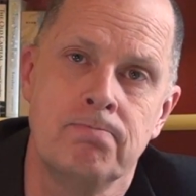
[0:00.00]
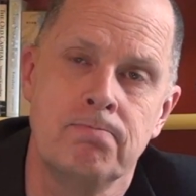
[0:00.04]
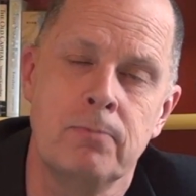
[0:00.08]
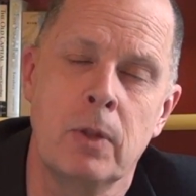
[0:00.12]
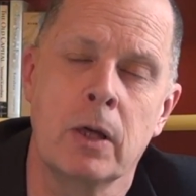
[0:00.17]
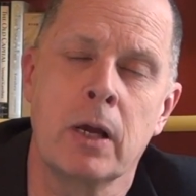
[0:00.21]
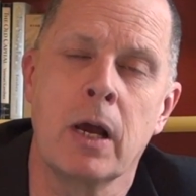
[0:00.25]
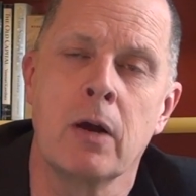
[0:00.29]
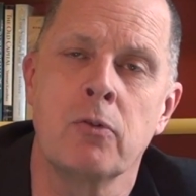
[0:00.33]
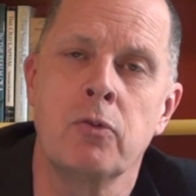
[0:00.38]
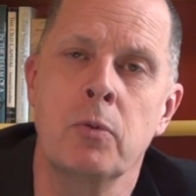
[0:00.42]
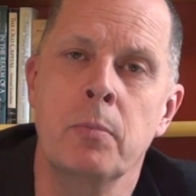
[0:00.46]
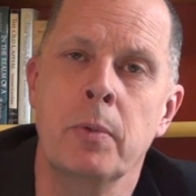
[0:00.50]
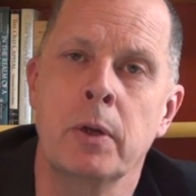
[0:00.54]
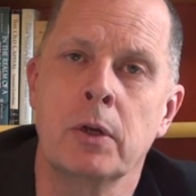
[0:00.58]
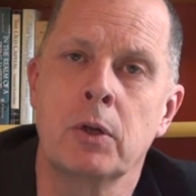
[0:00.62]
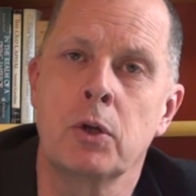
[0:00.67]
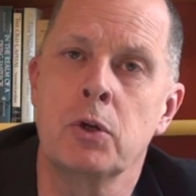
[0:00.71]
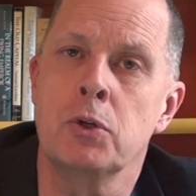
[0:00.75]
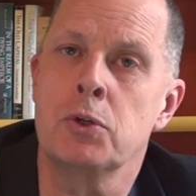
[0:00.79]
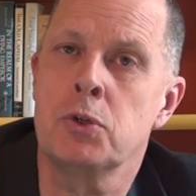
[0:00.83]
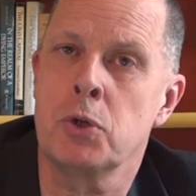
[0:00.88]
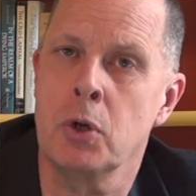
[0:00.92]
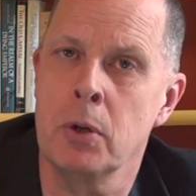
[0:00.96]
the government
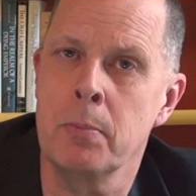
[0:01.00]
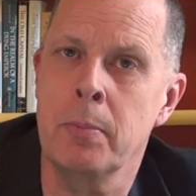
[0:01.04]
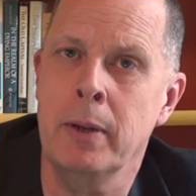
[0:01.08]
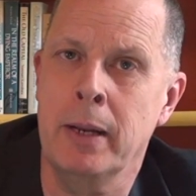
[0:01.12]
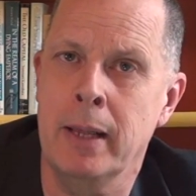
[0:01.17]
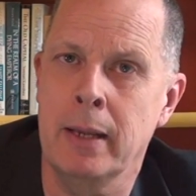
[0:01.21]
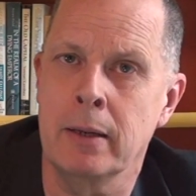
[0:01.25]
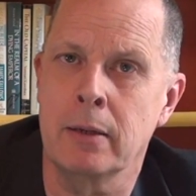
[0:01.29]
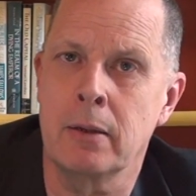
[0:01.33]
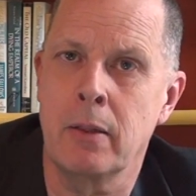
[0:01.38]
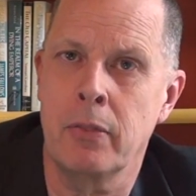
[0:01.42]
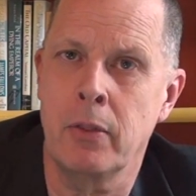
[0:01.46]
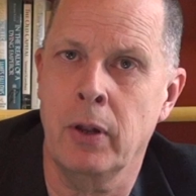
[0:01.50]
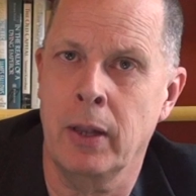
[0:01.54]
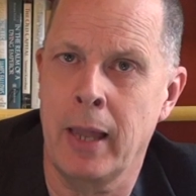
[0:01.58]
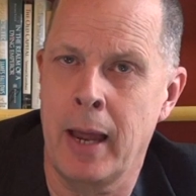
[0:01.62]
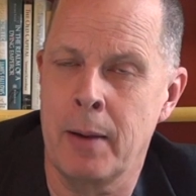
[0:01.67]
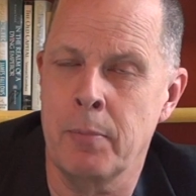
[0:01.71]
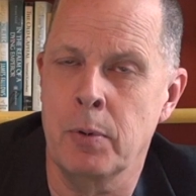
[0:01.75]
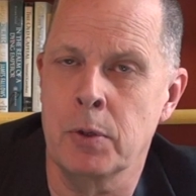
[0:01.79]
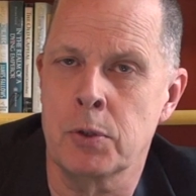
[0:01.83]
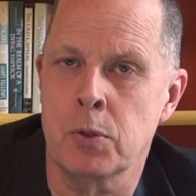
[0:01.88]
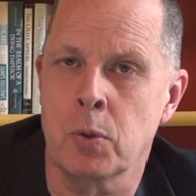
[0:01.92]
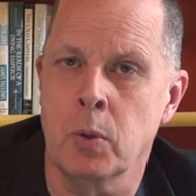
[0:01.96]
could terminate the
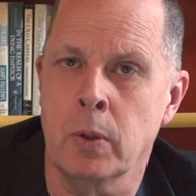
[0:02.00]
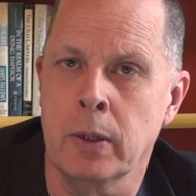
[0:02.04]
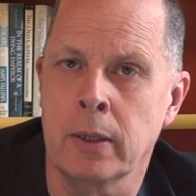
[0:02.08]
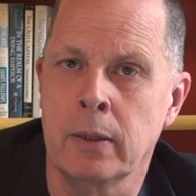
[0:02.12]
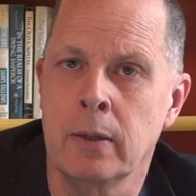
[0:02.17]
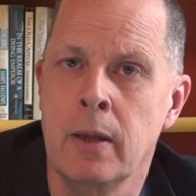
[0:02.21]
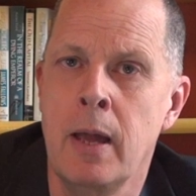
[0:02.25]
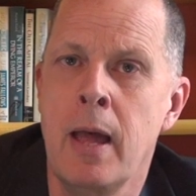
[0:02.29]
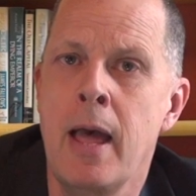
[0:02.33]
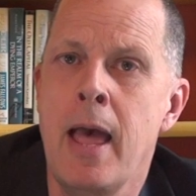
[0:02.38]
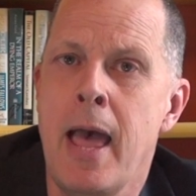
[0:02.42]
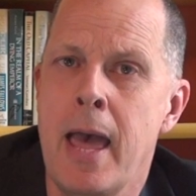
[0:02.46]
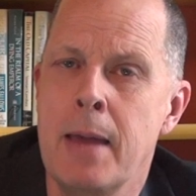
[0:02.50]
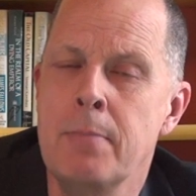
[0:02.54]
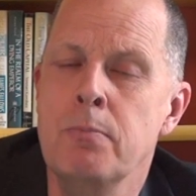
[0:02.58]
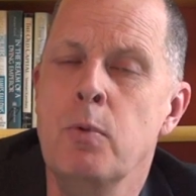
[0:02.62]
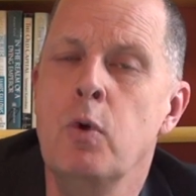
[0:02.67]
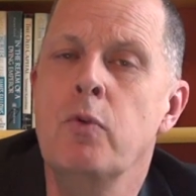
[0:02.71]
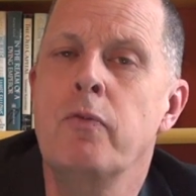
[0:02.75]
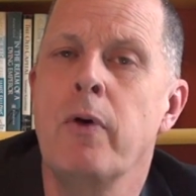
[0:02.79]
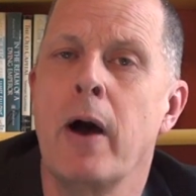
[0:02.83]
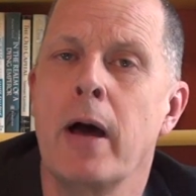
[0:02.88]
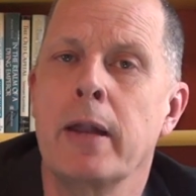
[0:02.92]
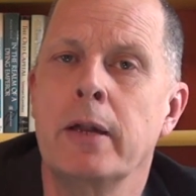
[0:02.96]
laboratory and
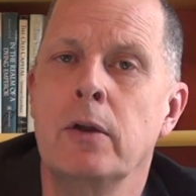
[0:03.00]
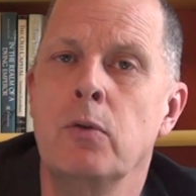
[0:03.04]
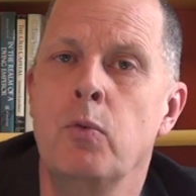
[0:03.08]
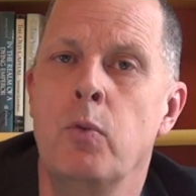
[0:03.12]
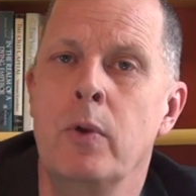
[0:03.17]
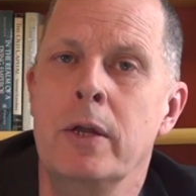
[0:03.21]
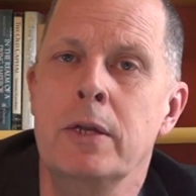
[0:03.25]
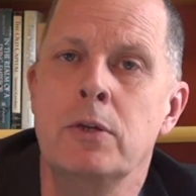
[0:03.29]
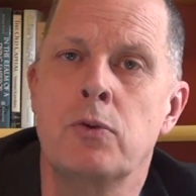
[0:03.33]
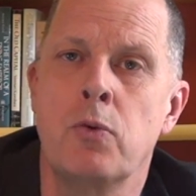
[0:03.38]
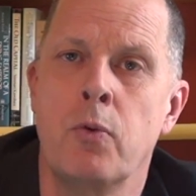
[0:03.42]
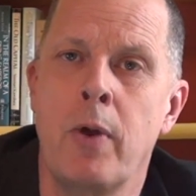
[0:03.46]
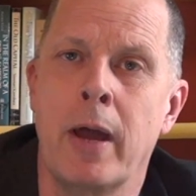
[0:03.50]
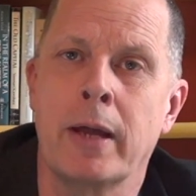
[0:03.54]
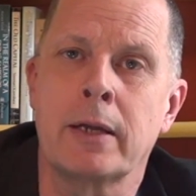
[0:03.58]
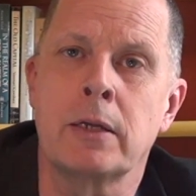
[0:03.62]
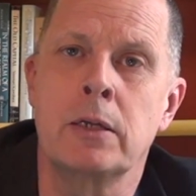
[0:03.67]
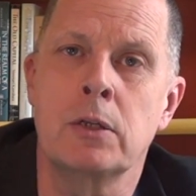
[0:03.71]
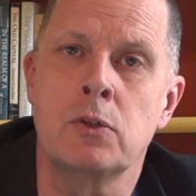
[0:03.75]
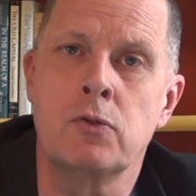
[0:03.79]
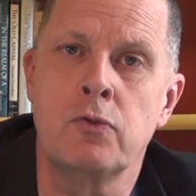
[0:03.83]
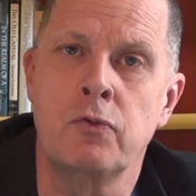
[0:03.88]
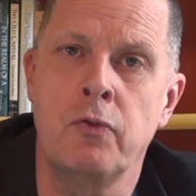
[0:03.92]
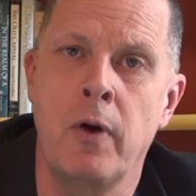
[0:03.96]
move on and redirect
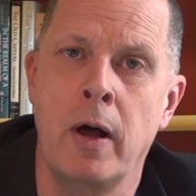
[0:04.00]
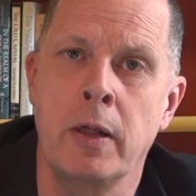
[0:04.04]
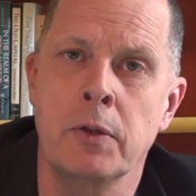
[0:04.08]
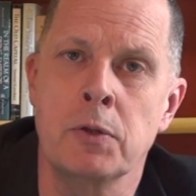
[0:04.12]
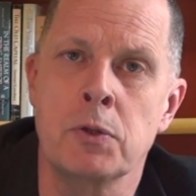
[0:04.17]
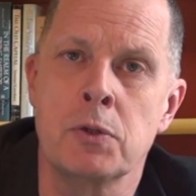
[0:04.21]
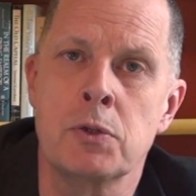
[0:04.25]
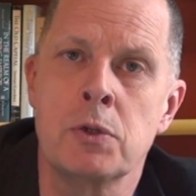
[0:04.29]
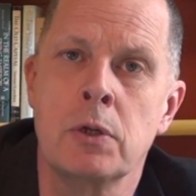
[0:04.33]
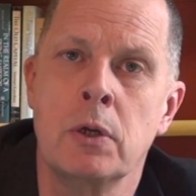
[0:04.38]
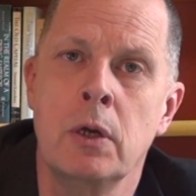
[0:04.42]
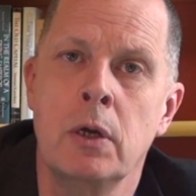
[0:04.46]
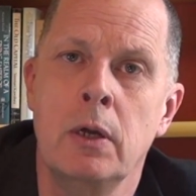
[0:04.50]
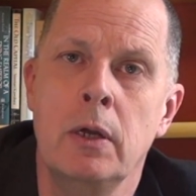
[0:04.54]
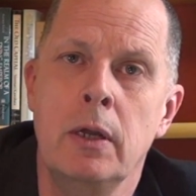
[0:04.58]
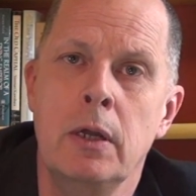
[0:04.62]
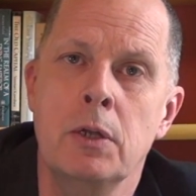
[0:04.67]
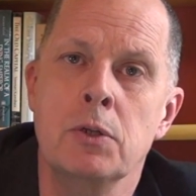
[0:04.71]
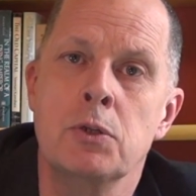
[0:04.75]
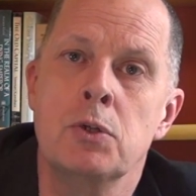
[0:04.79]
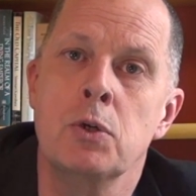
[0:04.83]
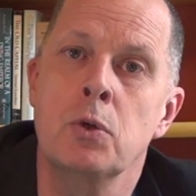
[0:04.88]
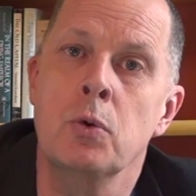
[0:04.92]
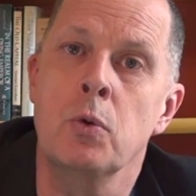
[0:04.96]
its funds
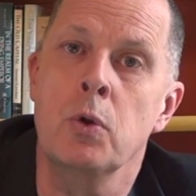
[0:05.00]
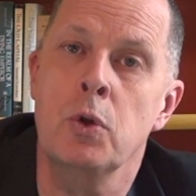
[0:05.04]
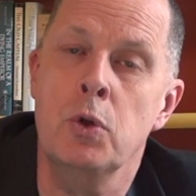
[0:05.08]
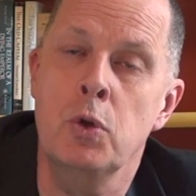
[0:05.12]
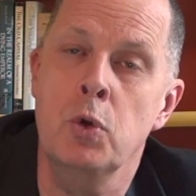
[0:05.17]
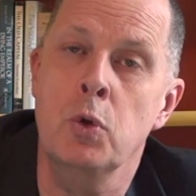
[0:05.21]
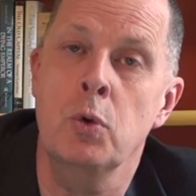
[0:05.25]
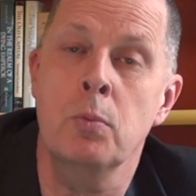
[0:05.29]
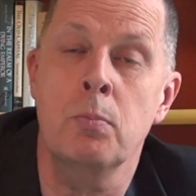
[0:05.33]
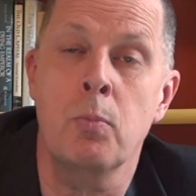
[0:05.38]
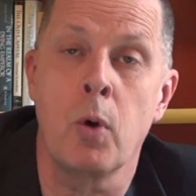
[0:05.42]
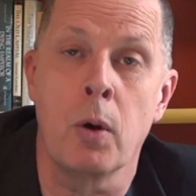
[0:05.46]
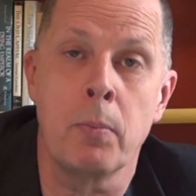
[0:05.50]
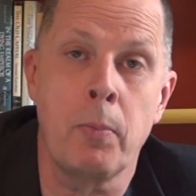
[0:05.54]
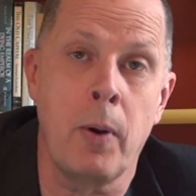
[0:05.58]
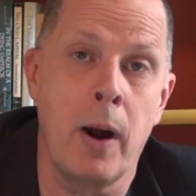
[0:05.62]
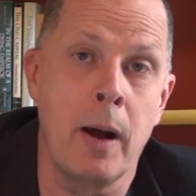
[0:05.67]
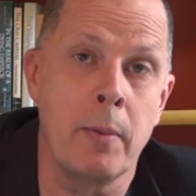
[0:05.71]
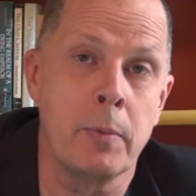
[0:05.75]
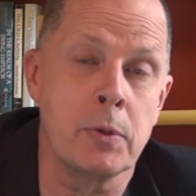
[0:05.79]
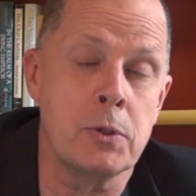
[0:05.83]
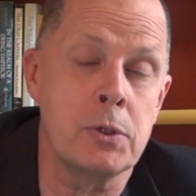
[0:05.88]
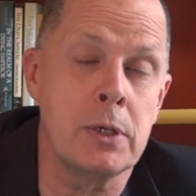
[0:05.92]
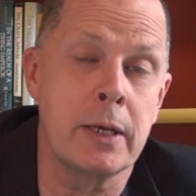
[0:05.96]
into new, more
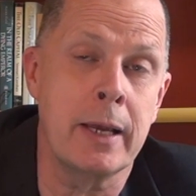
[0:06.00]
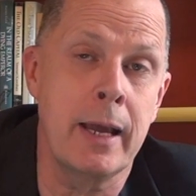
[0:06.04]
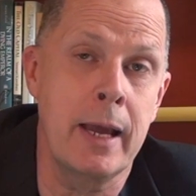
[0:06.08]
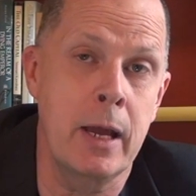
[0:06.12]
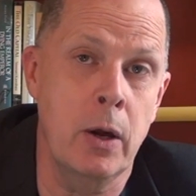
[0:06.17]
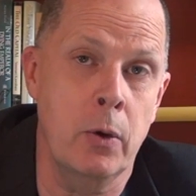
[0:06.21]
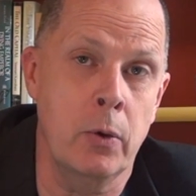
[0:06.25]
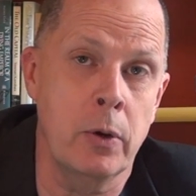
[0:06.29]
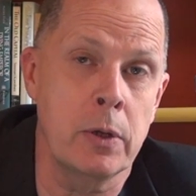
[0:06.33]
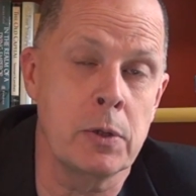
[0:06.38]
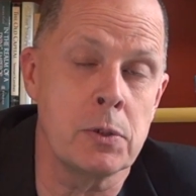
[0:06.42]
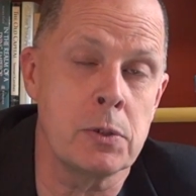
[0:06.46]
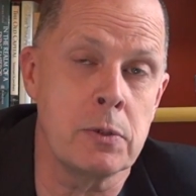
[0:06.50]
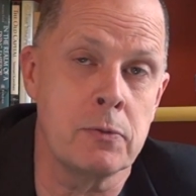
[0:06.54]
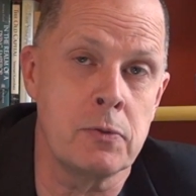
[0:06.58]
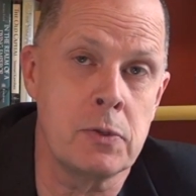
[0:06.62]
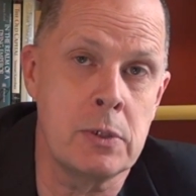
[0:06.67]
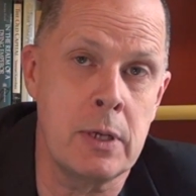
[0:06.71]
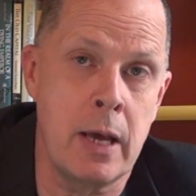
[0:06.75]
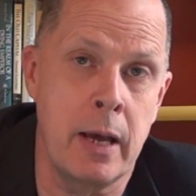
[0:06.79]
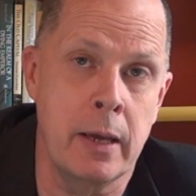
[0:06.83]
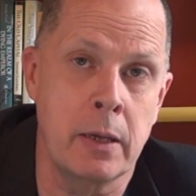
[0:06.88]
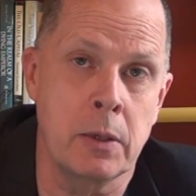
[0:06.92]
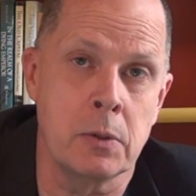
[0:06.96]
promising areas of
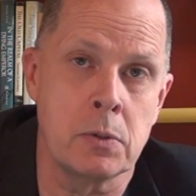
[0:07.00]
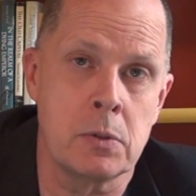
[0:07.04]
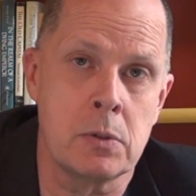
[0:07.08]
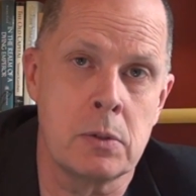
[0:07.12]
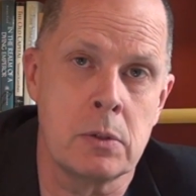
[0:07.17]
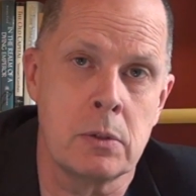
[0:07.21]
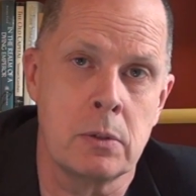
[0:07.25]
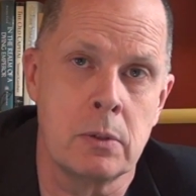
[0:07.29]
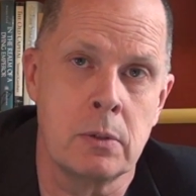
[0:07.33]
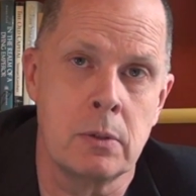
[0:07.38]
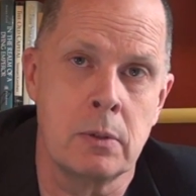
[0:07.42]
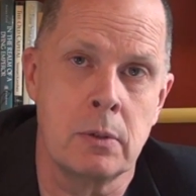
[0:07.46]
science.